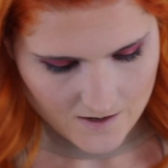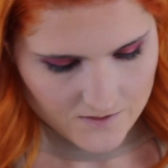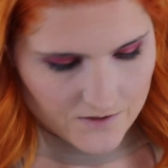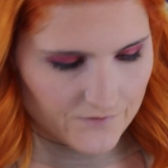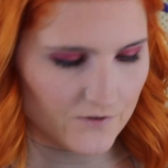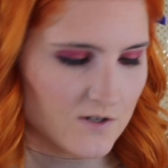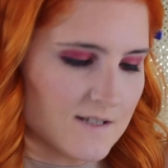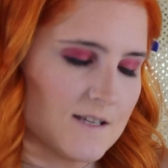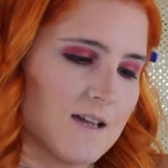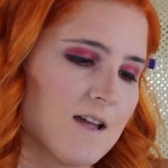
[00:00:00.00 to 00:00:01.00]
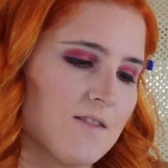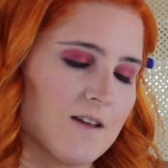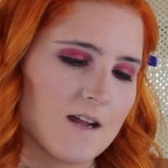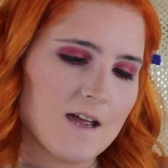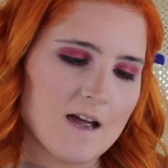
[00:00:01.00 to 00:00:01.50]
The first thing that
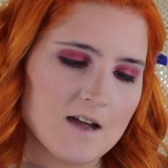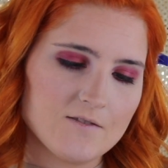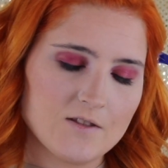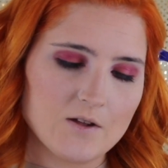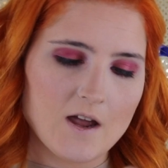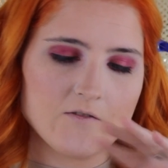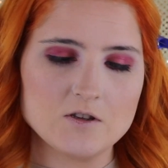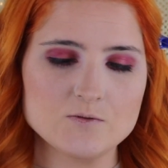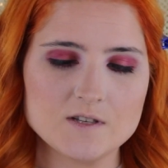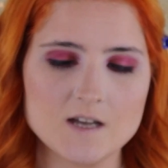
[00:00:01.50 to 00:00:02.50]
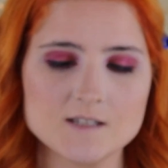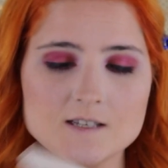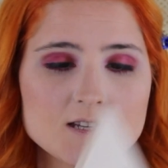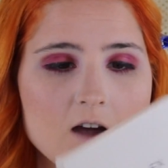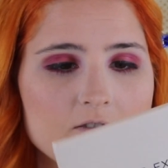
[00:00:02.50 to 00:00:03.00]
I have that I haven't used yet is
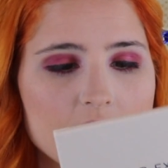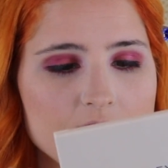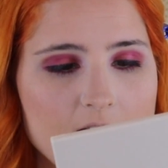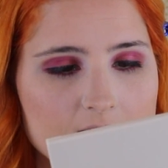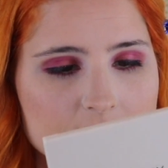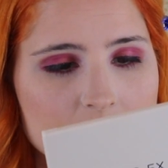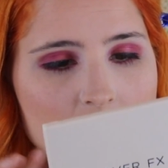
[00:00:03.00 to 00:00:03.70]
this Cover FX